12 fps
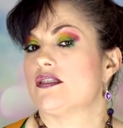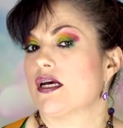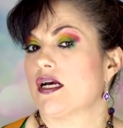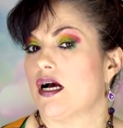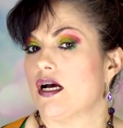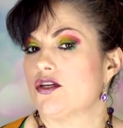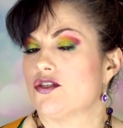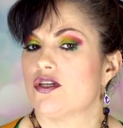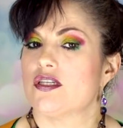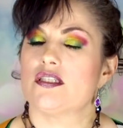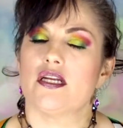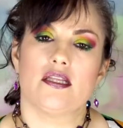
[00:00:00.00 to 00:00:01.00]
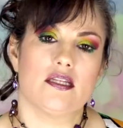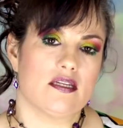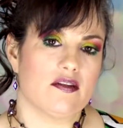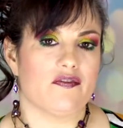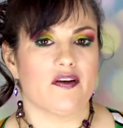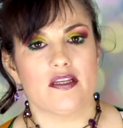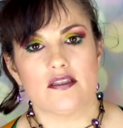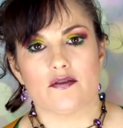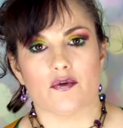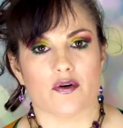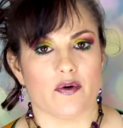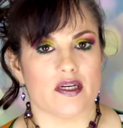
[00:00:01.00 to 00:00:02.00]
psychiatrist, and the defense
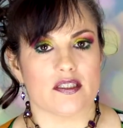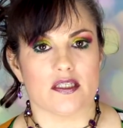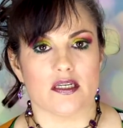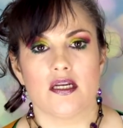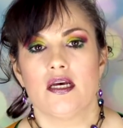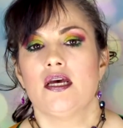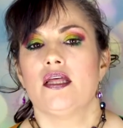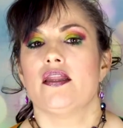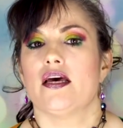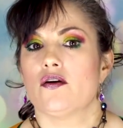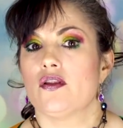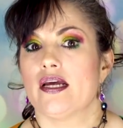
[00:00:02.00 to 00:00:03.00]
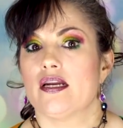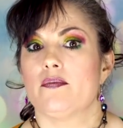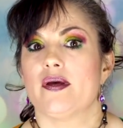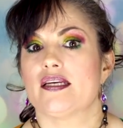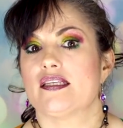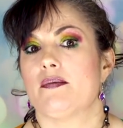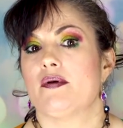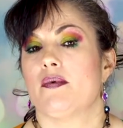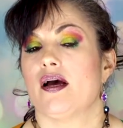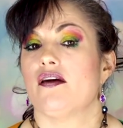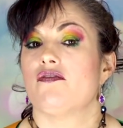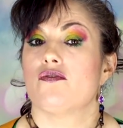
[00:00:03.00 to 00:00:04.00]
requested that Orlando be examined
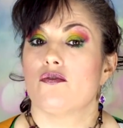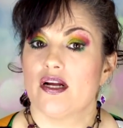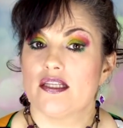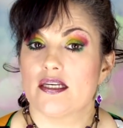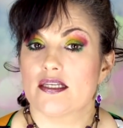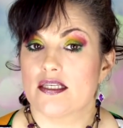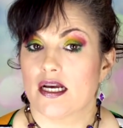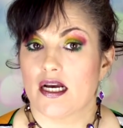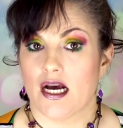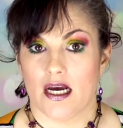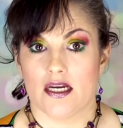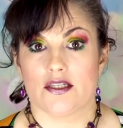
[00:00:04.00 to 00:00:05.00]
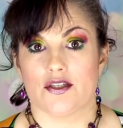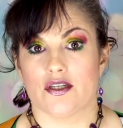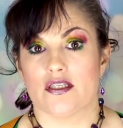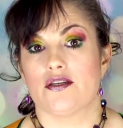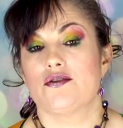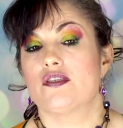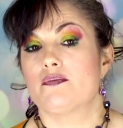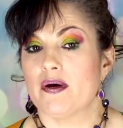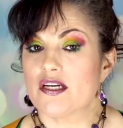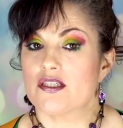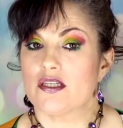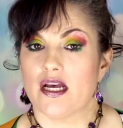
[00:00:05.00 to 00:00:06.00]
by a forensic psychiatrist who
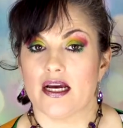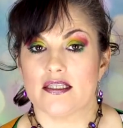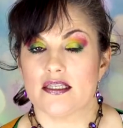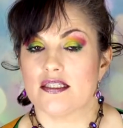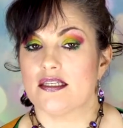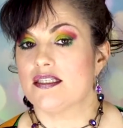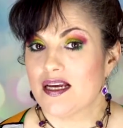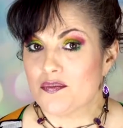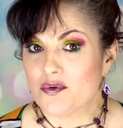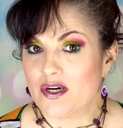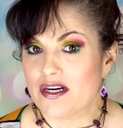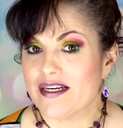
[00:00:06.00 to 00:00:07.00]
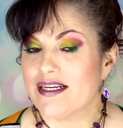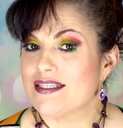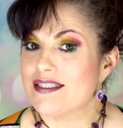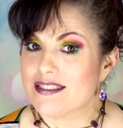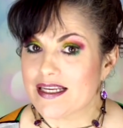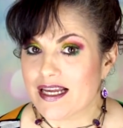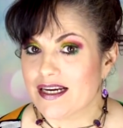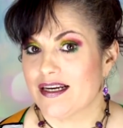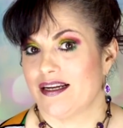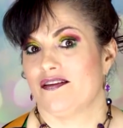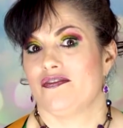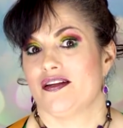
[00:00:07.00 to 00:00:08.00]
specializes in temporary
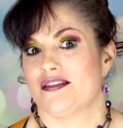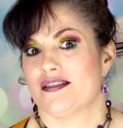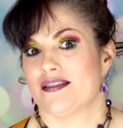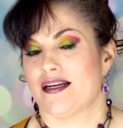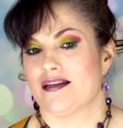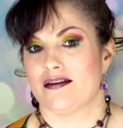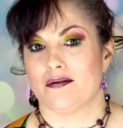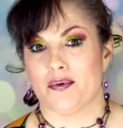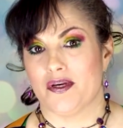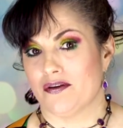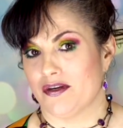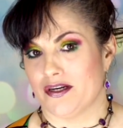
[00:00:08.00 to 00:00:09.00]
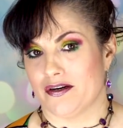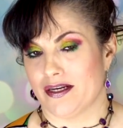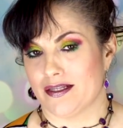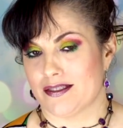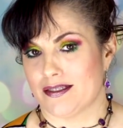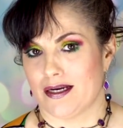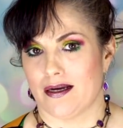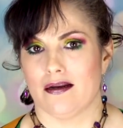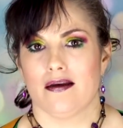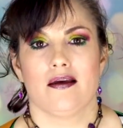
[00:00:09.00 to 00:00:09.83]
insanity defenses at an appeal hearing instead.